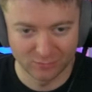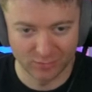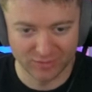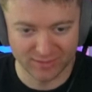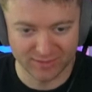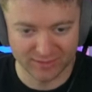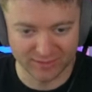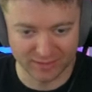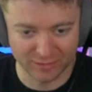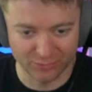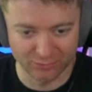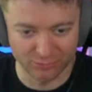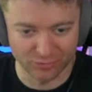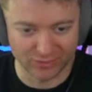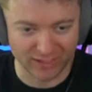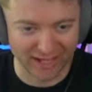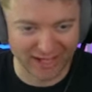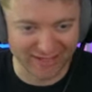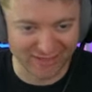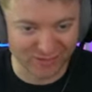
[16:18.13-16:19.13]
Once the other
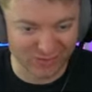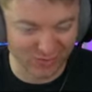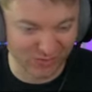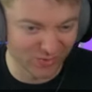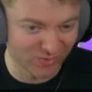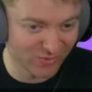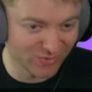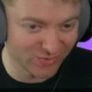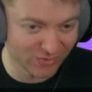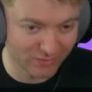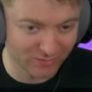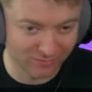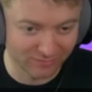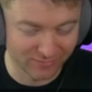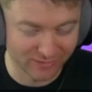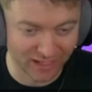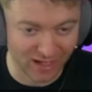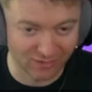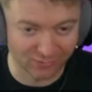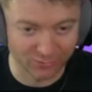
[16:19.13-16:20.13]
rook enters,
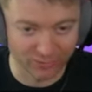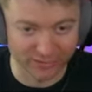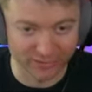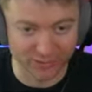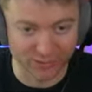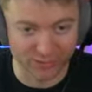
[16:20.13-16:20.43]
not really